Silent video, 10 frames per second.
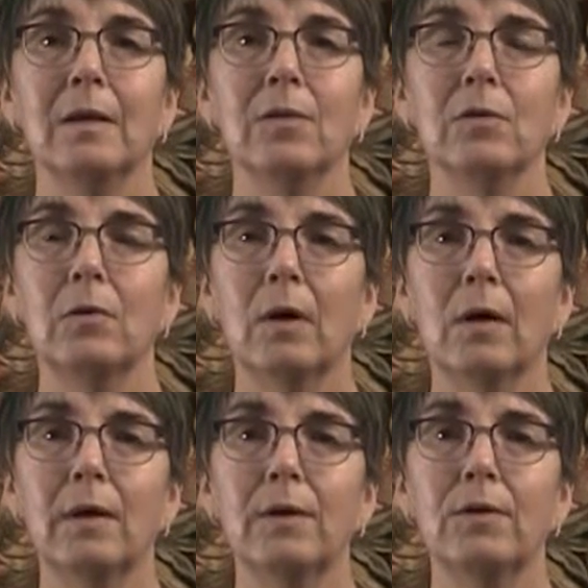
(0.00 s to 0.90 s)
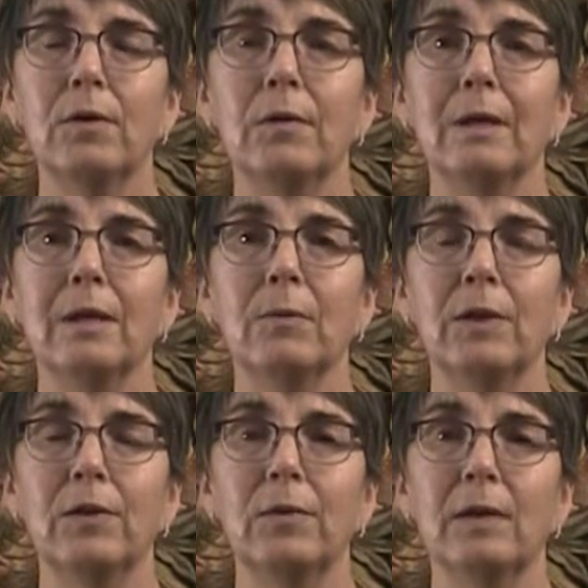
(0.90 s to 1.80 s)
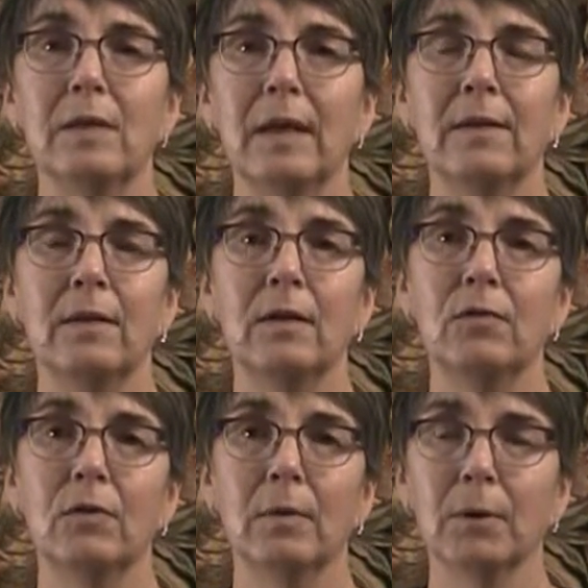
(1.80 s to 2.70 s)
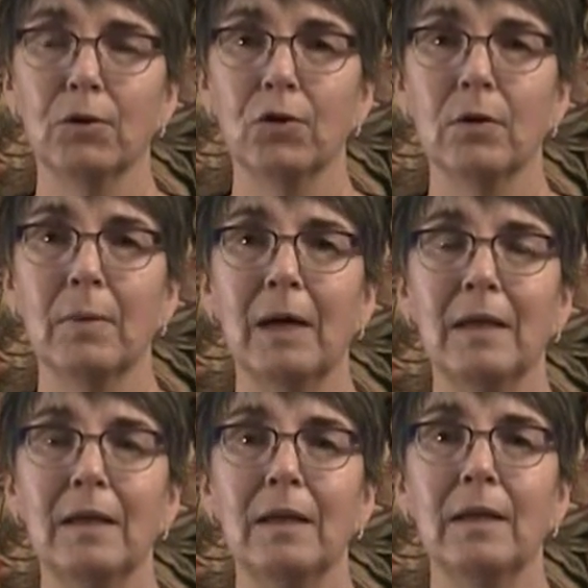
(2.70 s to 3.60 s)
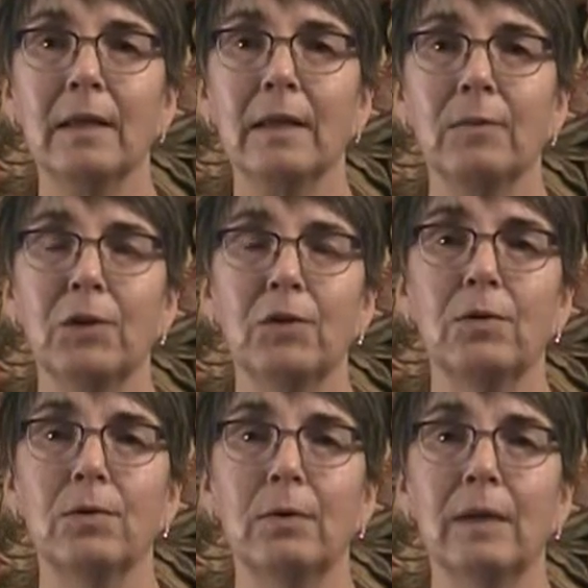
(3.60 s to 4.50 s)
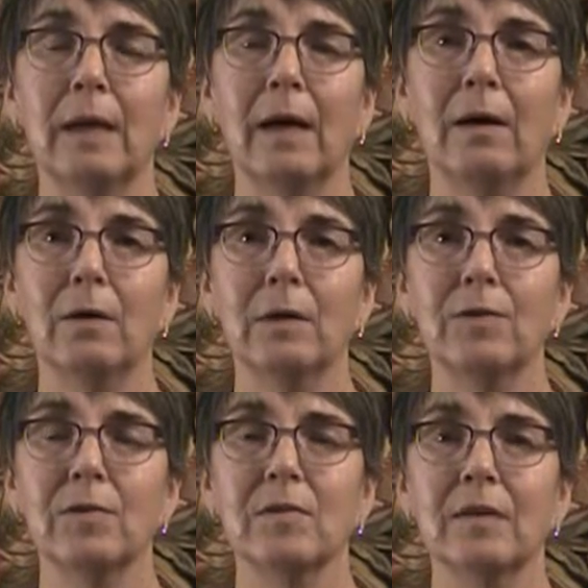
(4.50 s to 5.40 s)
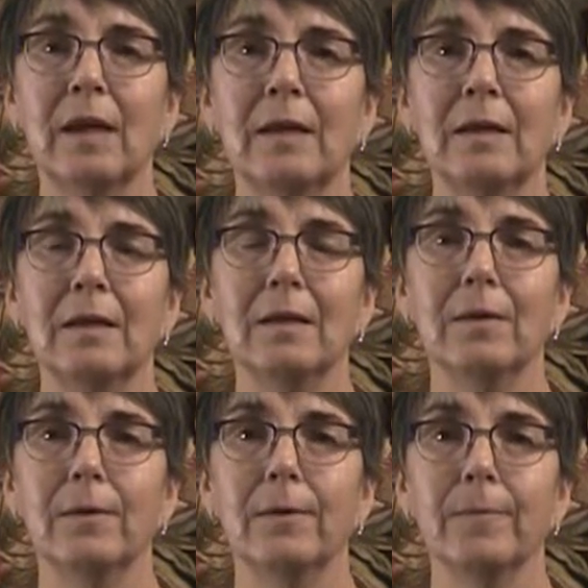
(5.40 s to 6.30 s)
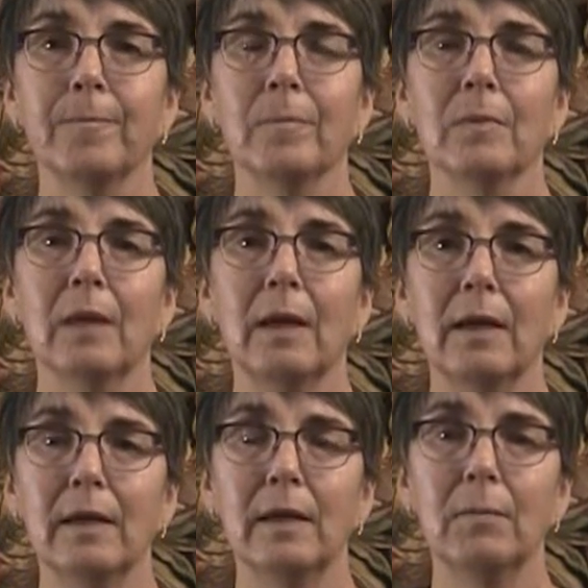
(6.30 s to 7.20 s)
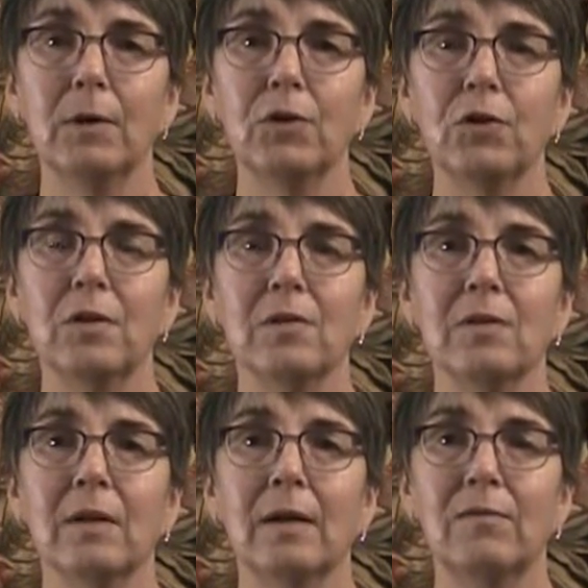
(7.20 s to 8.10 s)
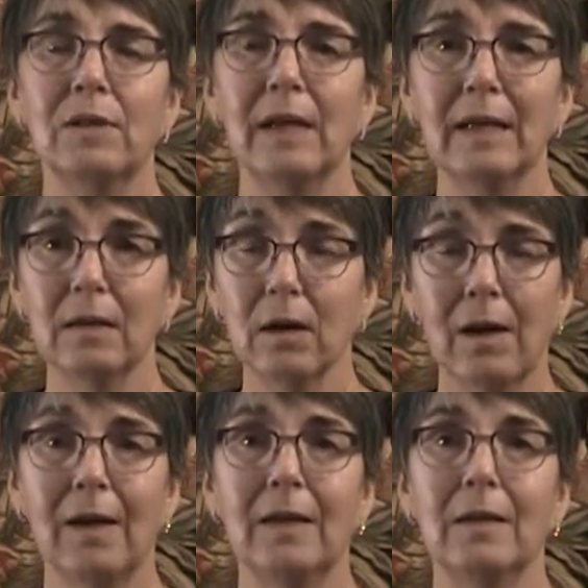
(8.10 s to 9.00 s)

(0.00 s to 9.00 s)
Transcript: So all you're doing when you intend to give your emotional body a healing, which you're doing now, is deciding any emotions that I've taken on